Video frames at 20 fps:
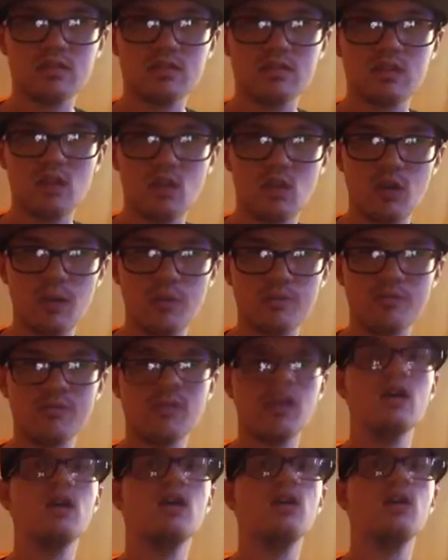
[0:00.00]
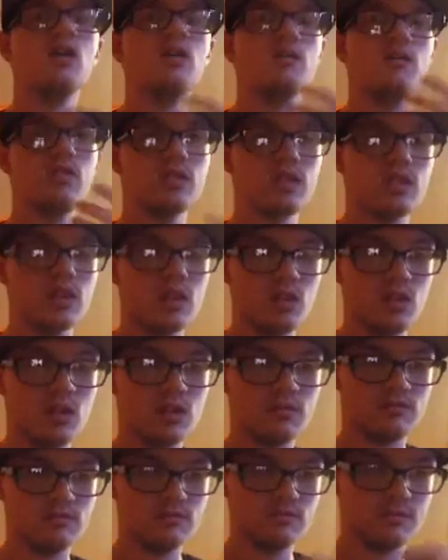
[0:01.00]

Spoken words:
totem for the cure.